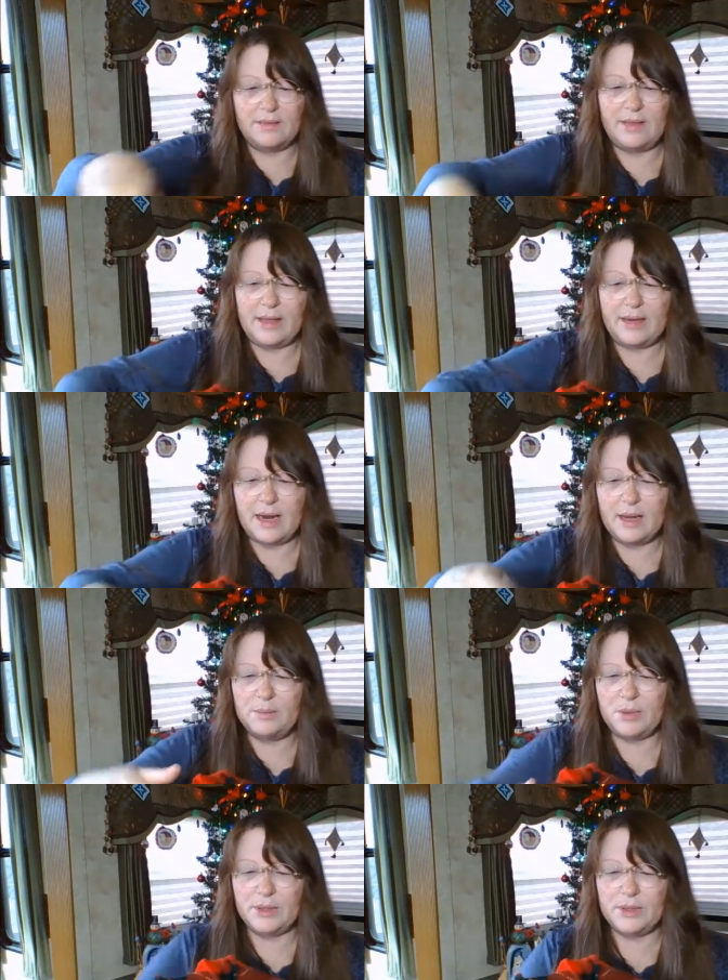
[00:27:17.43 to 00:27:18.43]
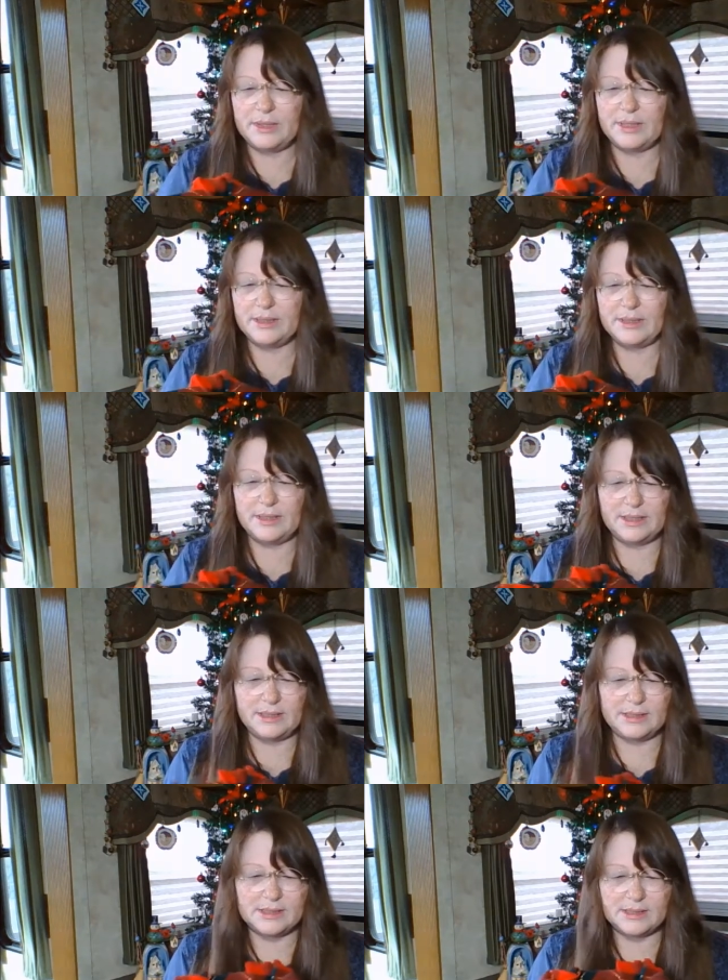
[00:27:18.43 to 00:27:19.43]
that I put
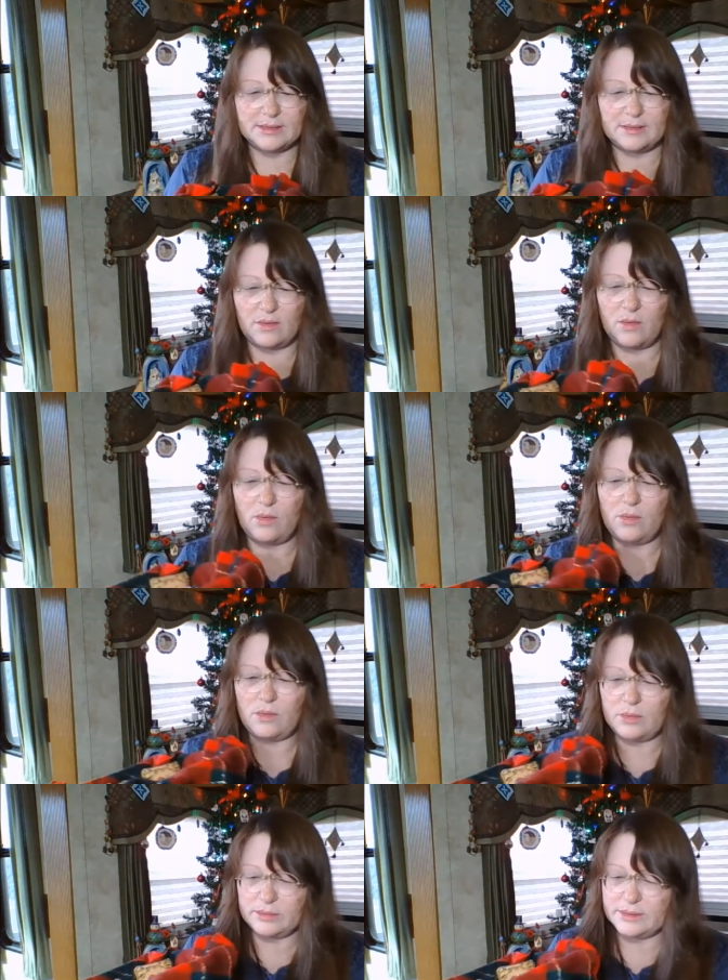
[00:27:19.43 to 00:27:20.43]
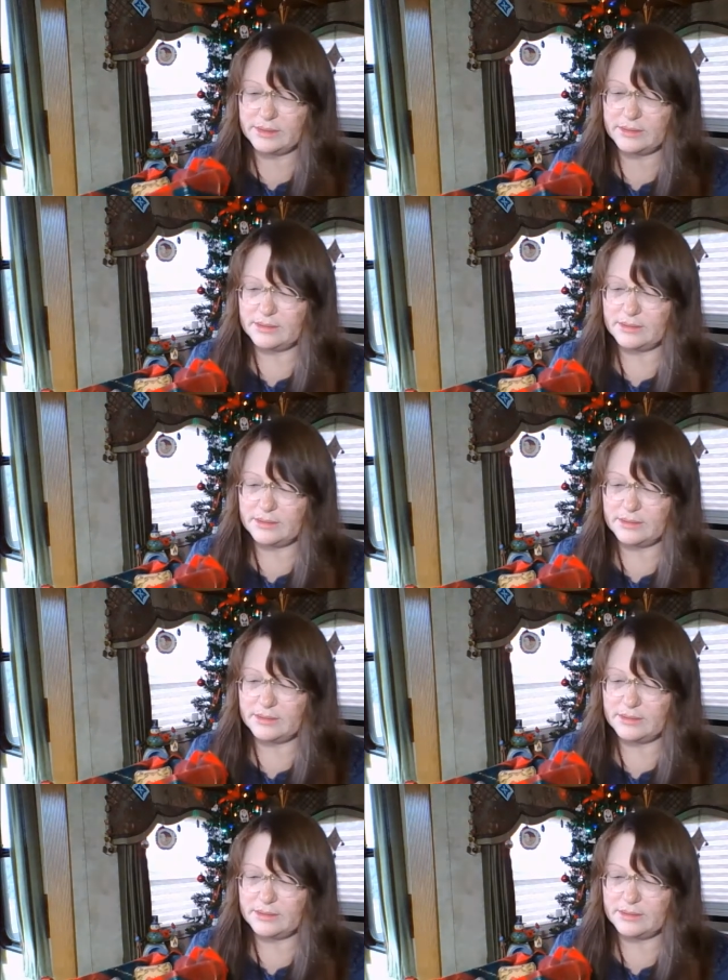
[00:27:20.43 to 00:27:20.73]
these old